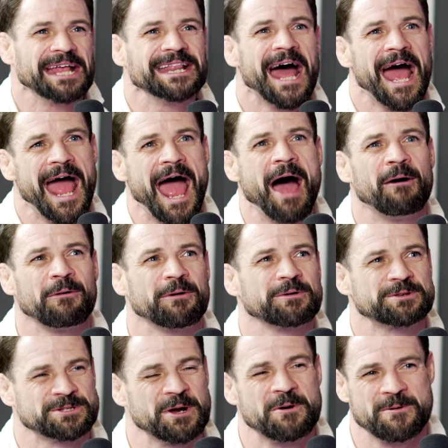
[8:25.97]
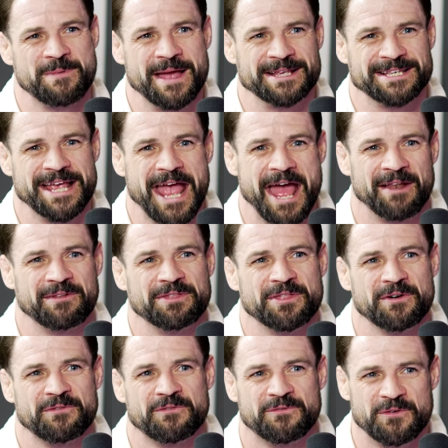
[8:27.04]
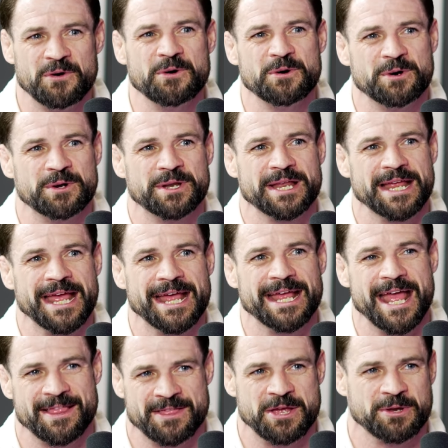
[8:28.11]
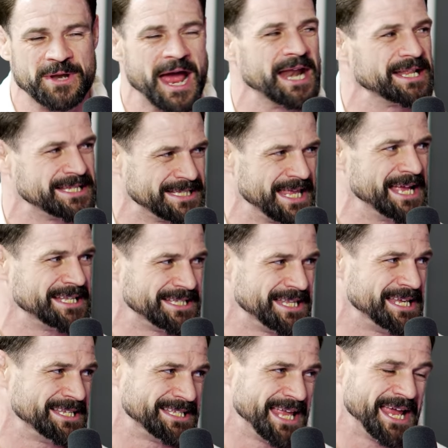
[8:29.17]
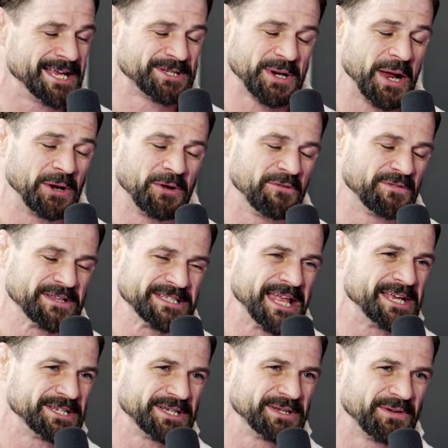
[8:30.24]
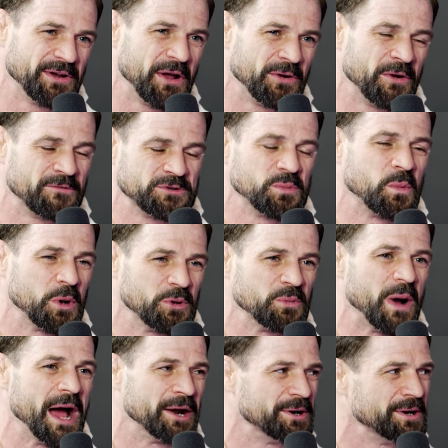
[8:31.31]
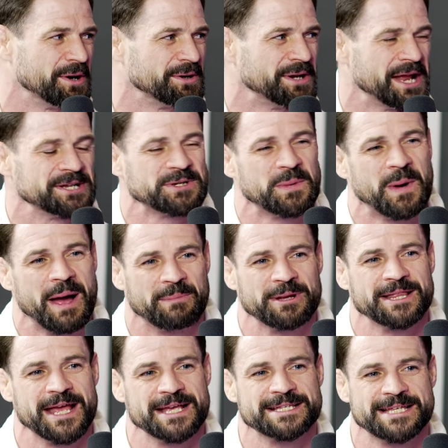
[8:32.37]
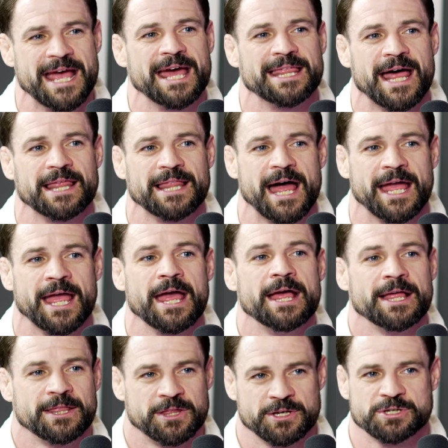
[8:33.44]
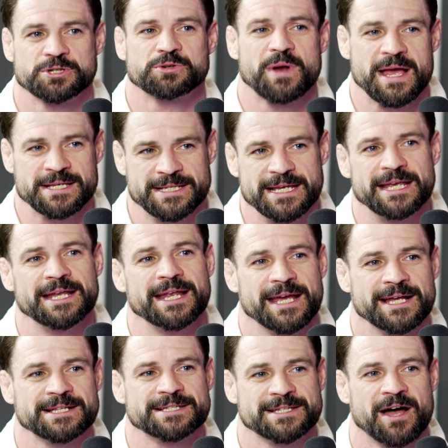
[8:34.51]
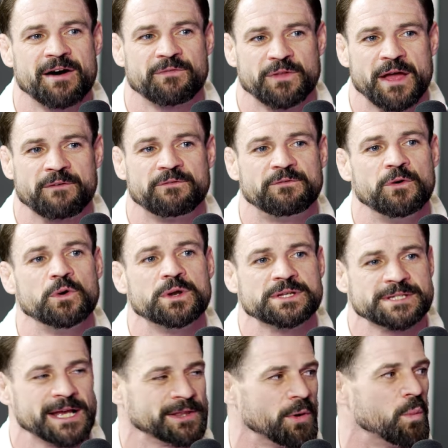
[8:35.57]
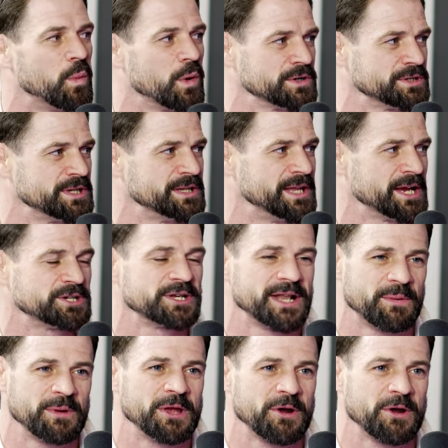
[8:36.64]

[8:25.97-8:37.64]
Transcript: Yeah, in that hour is so amazing, and the food in, in the United States these days, or I don't know if it's nation, I don't know if it's worldwide or, or nationwide, but they say that like the stress eating and stuff, like food is like the worst addiction that we